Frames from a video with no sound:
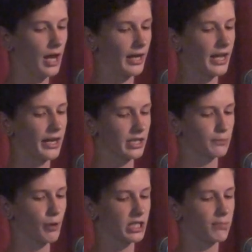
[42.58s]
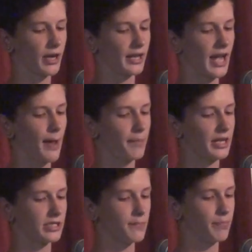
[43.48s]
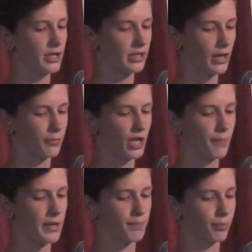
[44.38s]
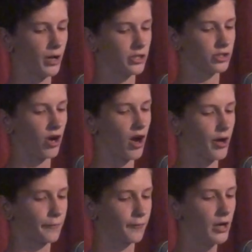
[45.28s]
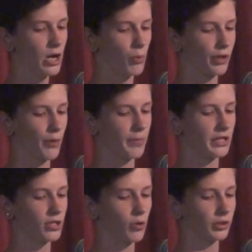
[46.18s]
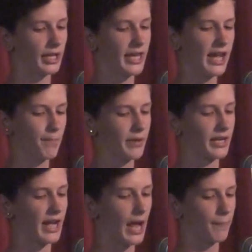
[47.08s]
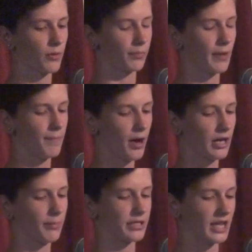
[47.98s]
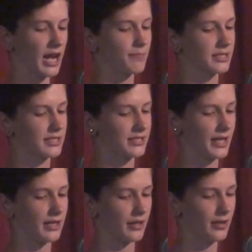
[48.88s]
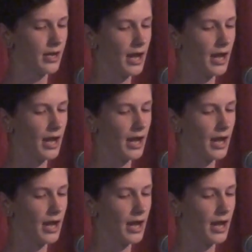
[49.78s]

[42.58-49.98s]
I can't express my unhappiness and being there without being brushed off, without being told I can't be unhappy with my body because I'm skinny.